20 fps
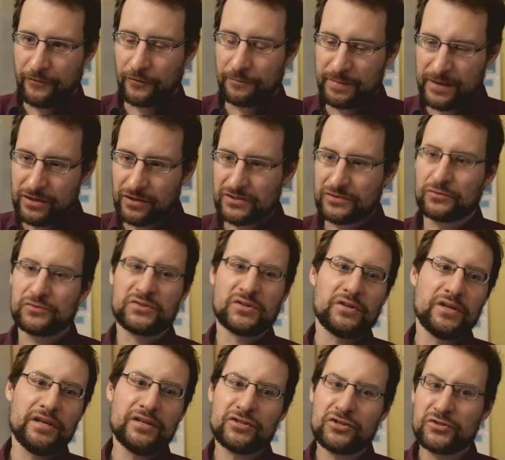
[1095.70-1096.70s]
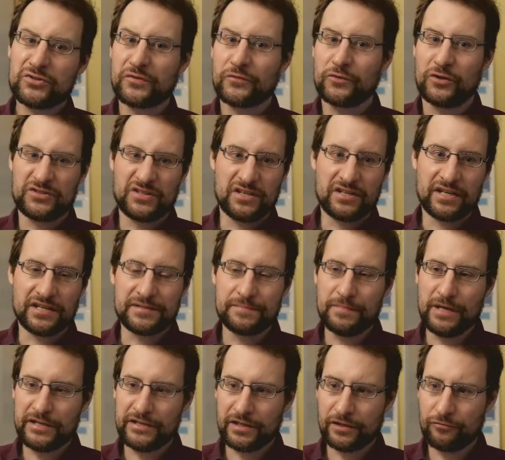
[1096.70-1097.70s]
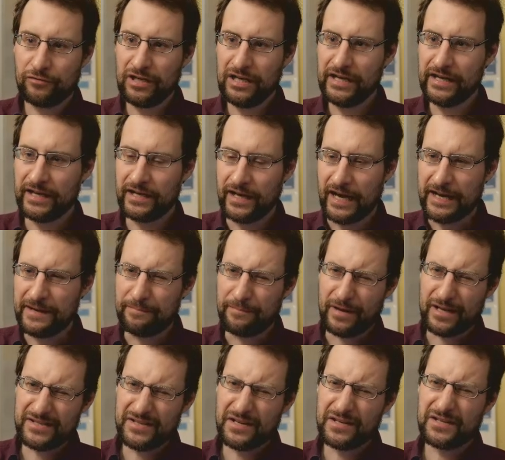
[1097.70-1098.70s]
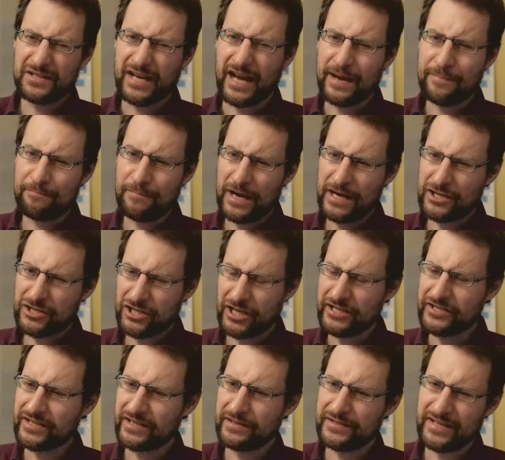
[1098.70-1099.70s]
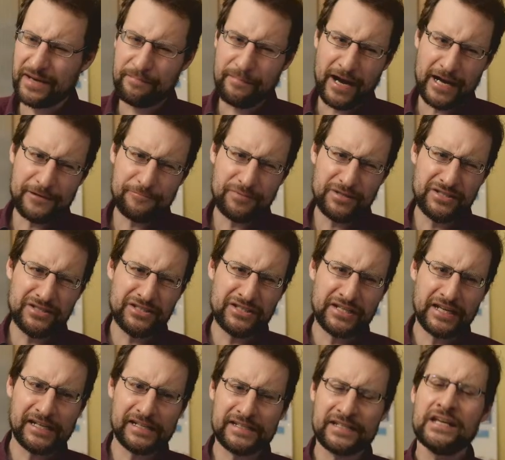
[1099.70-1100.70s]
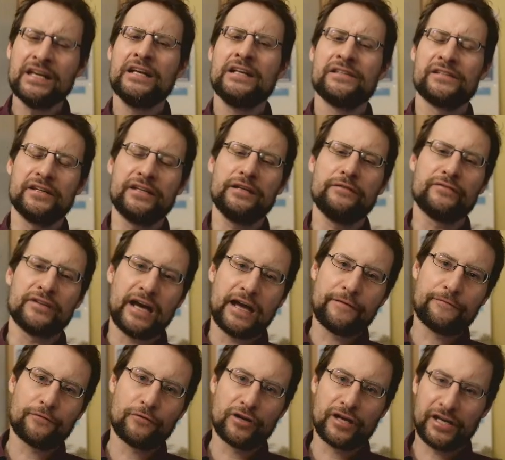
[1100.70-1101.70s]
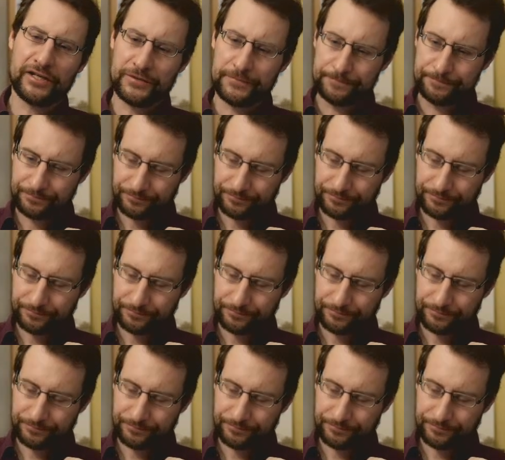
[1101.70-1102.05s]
because the issues, of course, it doesn't matter really. The type might change. There might be details that even I forget.